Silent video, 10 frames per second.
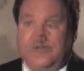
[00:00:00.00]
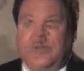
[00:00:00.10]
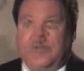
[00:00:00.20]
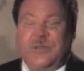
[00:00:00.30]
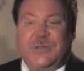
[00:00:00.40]

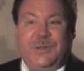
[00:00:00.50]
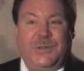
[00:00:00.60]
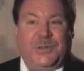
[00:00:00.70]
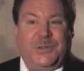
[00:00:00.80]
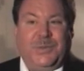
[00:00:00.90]

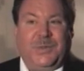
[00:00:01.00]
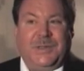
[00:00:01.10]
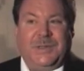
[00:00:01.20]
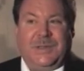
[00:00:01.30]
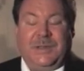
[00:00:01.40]

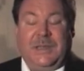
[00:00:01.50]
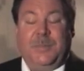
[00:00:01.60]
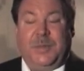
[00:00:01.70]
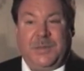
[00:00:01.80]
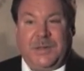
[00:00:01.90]
The
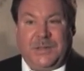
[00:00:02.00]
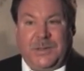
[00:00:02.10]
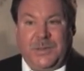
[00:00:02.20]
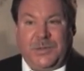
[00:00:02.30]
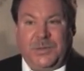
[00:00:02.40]
implemented
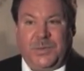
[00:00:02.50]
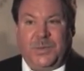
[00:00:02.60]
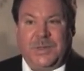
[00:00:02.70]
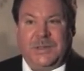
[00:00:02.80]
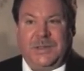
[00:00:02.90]
solution
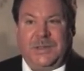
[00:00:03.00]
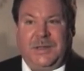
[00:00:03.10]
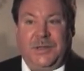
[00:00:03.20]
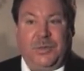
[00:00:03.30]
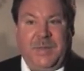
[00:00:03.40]
was
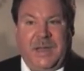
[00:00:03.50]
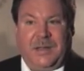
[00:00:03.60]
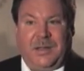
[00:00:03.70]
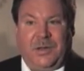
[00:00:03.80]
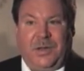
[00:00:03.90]
a
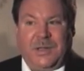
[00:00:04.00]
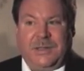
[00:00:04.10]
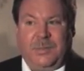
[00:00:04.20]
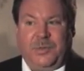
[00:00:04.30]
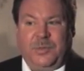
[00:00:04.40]
dramatic cost
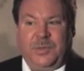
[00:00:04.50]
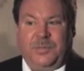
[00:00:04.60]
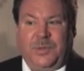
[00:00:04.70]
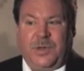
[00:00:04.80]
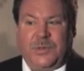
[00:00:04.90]
improvement
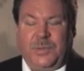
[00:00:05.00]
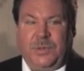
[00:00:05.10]
for us.